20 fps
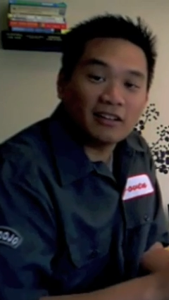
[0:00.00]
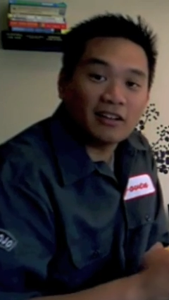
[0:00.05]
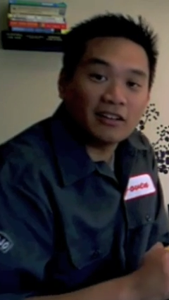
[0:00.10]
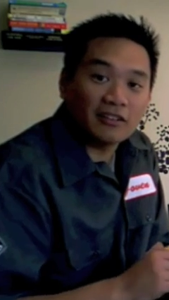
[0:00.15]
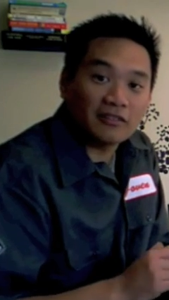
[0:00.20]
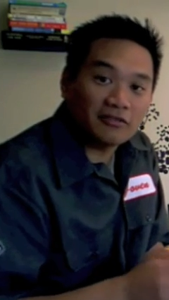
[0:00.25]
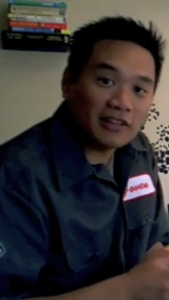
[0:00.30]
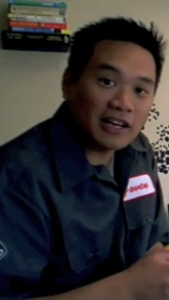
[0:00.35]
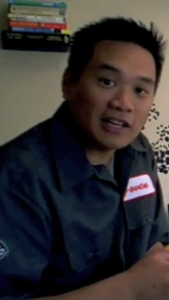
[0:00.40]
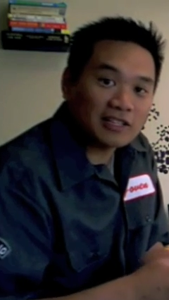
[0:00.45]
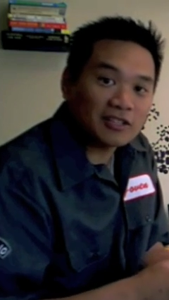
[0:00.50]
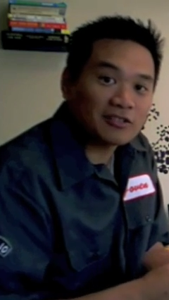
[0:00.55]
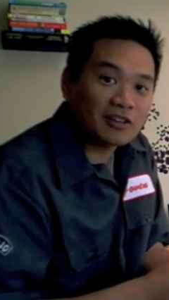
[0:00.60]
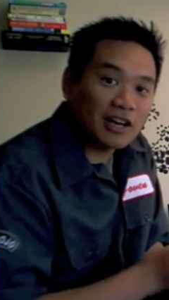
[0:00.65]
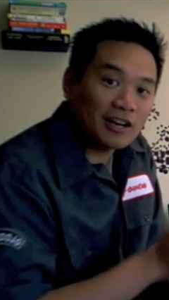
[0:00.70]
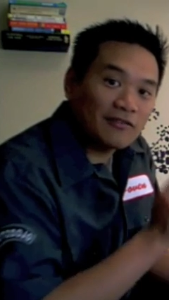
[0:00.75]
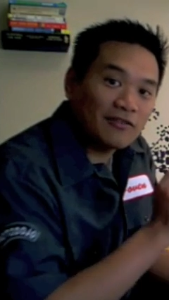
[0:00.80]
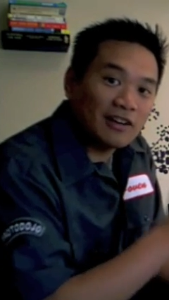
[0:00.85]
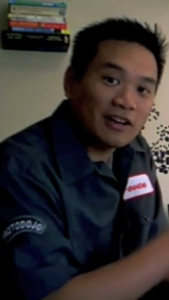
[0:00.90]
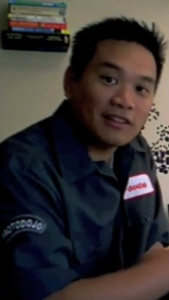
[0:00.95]
on the flash
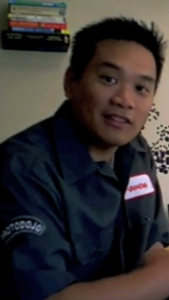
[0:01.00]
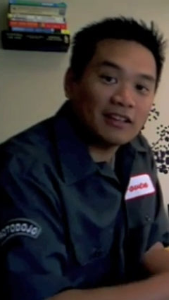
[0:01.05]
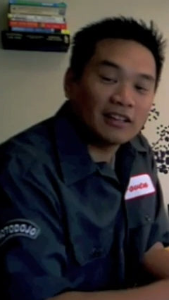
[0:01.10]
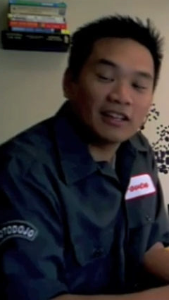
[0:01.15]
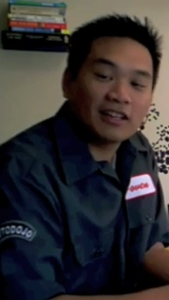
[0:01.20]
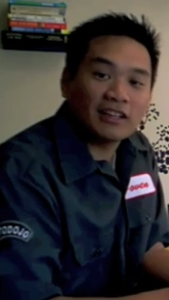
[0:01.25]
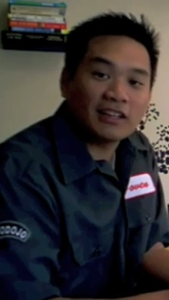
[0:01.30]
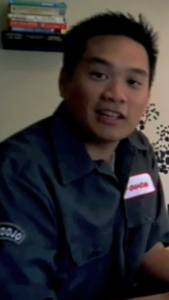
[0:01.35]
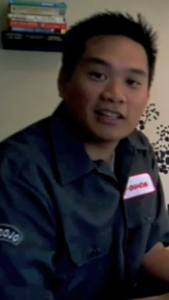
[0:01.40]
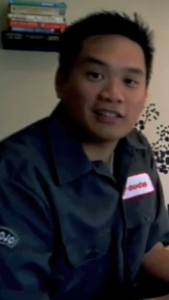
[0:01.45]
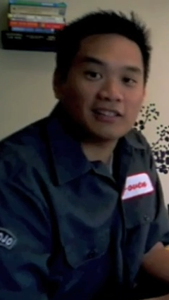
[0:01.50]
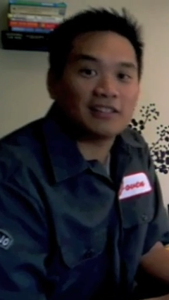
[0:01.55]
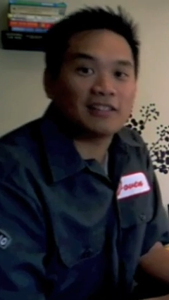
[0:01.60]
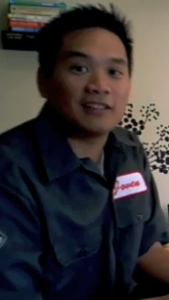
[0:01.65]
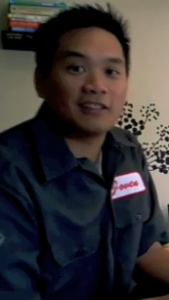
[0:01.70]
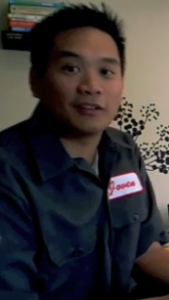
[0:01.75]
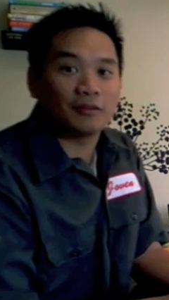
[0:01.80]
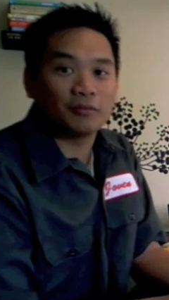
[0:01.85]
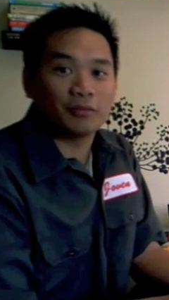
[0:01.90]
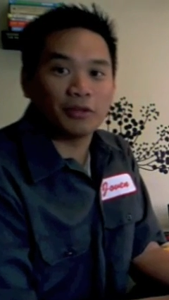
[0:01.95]
drive and then connects it to
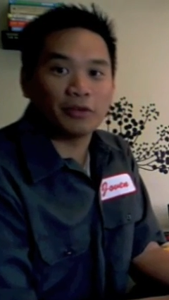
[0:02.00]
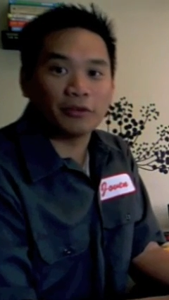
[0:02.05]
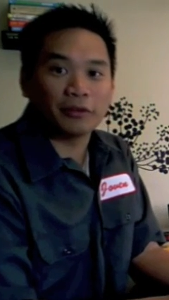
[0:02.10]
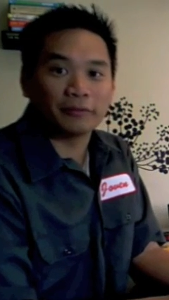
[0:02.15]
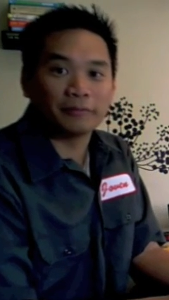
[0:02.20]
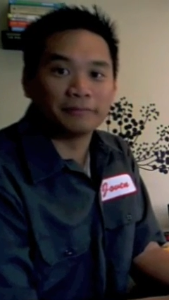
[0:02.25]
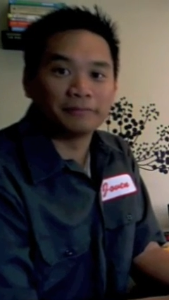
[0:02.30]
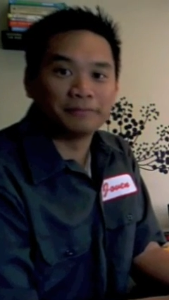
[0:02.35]
the computer.